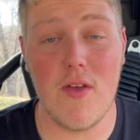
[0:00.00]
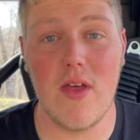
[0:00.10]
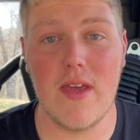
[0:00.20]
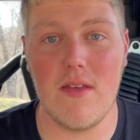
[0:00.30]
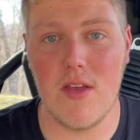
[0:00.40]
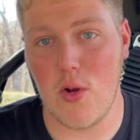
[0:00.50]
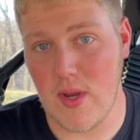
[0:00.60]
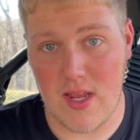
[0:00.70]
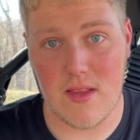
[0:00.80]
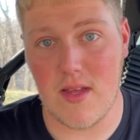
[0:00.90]
feel like, you know,
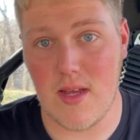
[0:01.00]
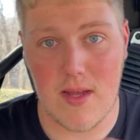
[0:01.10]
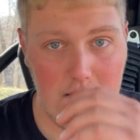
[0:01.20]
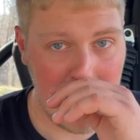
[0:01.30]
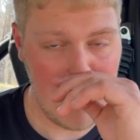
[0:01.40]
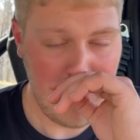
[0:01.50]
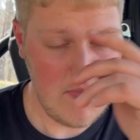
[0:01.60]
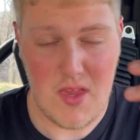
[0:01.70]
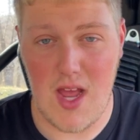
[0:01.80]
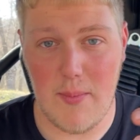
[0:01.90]
getting the
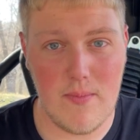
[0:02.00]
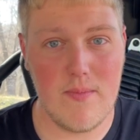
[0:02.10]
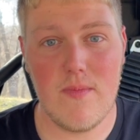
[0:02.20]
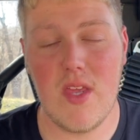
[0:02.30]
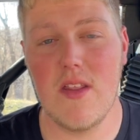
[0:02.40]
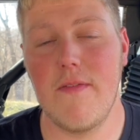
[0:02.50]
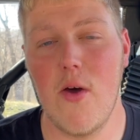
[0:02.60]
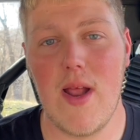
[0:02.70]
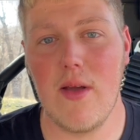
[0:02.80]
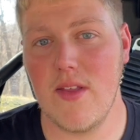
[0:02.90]
um, getting the
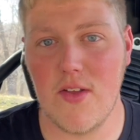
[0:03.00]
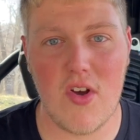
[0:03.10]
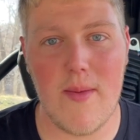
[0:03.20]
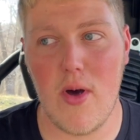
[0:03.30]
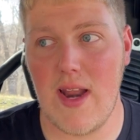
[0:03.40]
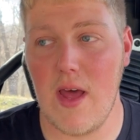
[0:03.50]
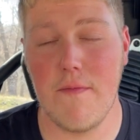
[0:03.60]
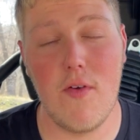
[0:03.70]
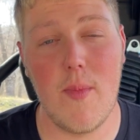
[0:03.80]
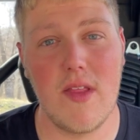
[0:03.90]
phone out, getting the tripod out
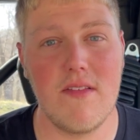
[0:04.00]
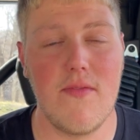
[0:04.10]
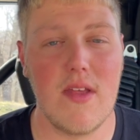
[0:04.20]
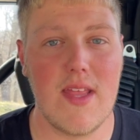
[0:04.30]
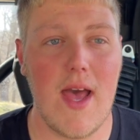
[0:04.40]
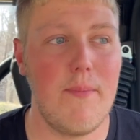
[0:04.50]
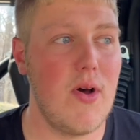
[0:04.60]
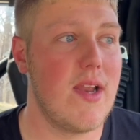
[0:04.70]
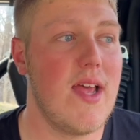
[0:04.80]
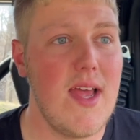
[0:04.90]
and filming and stuff like that.
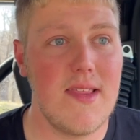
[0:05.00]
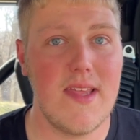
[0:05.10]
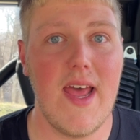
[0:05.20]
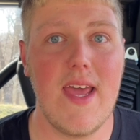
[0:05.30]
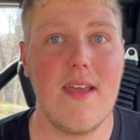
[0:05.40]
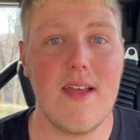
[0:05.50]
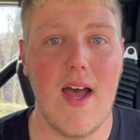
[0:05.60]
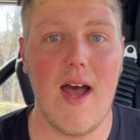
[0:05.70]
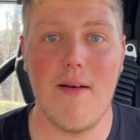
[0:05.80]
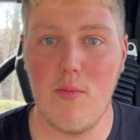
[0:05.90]
But today
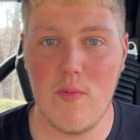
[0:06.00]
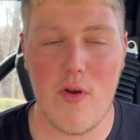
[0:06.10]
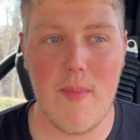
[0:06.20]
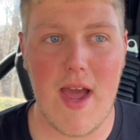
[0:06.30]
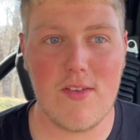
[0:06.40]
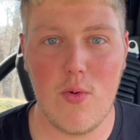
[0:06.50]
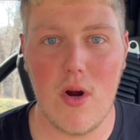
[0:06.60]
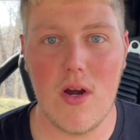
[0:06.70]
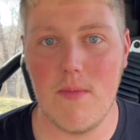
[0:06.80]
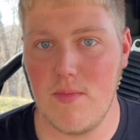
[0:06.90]
um, we were back to
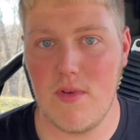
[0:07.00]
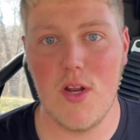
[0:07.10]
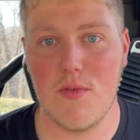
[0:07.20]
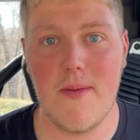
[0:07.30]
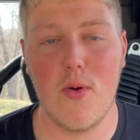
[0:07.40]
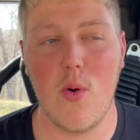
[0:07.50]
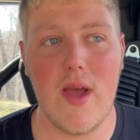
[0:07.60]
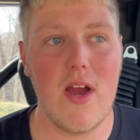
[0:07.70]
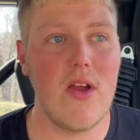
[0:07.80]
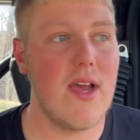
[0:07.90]
our, you know, typical
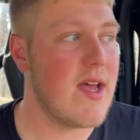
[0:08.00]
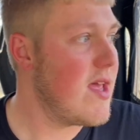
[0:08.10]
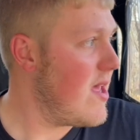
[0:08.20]
area